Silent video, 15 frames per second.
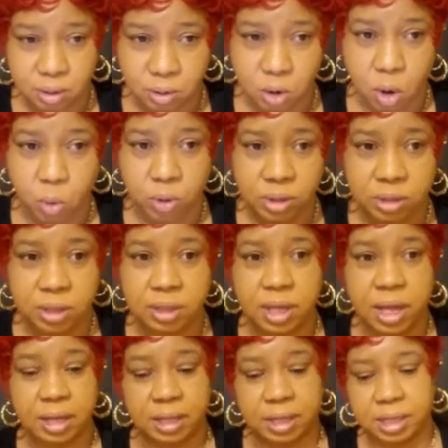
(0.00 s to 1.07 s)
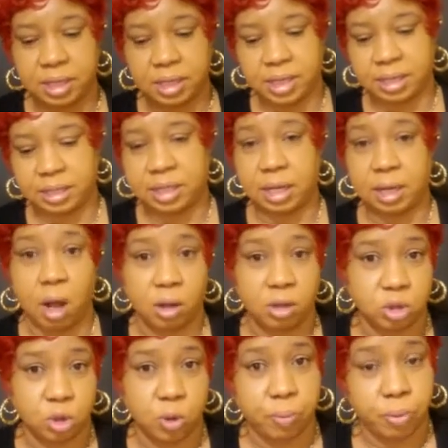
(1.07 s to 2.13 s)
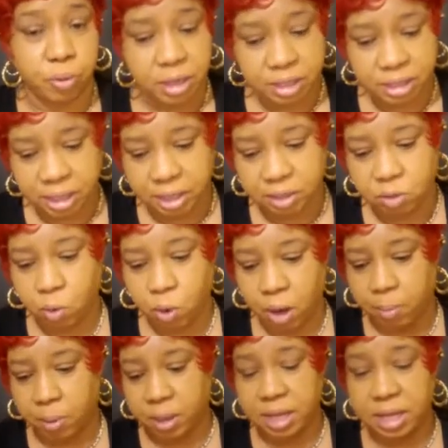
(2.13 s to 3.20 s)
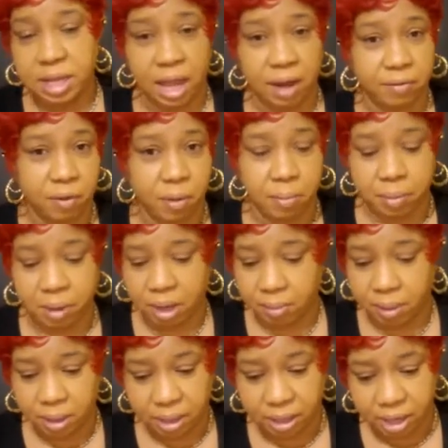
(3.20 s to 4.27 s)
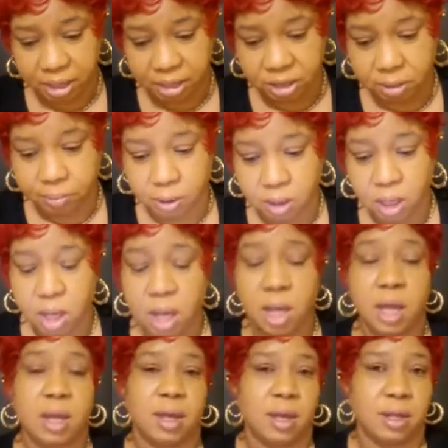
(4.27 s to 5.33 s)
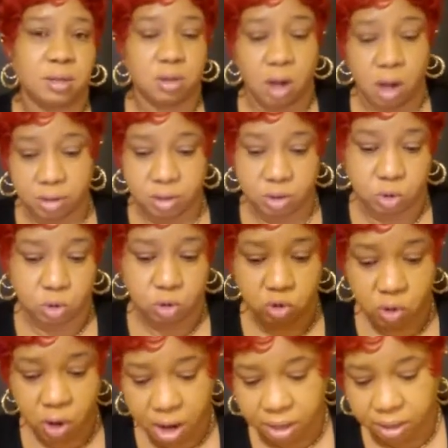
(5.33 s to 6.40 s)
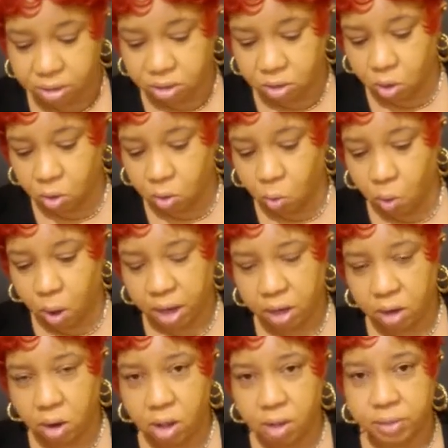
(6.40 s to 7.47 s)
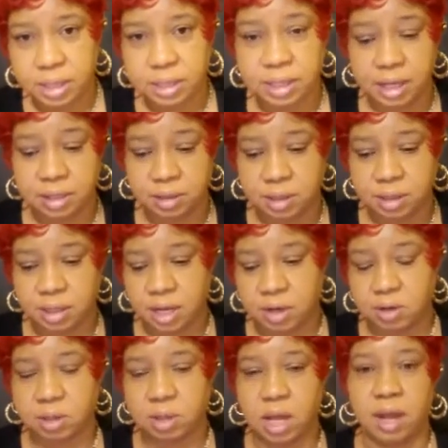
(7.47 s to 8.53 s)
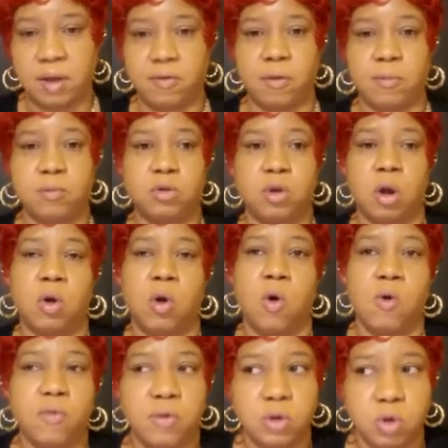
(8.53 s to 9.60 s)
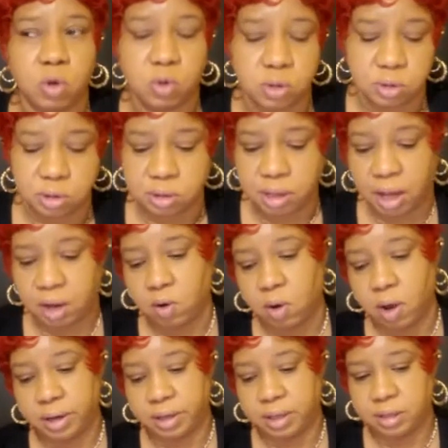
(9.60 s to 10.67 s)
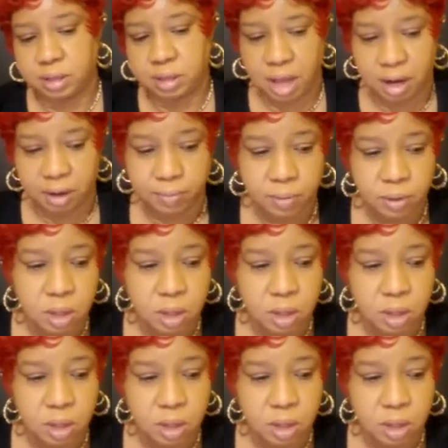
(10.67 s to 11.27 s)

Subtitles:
Coincidentally, they said also Prince as well, but he died from pain medication. But it's also drugs. So why are all these entertainers dying from drug overdoses? I don't understand.